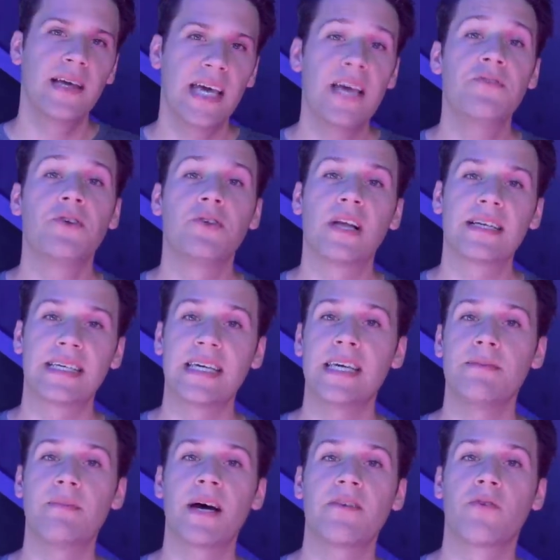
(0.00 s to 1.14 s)
If you'd like to keep
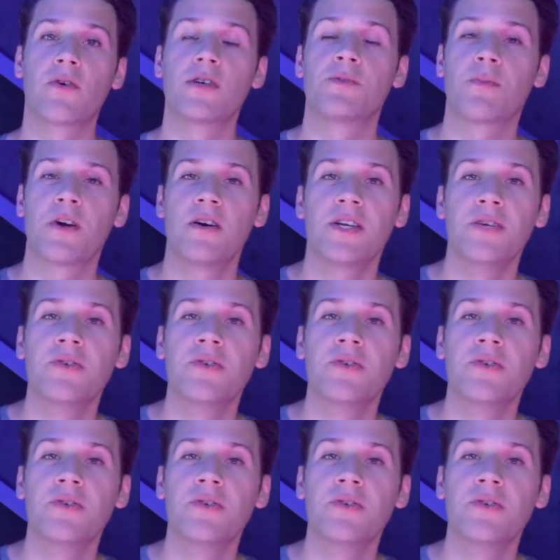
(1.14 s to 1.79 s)
my forge burning,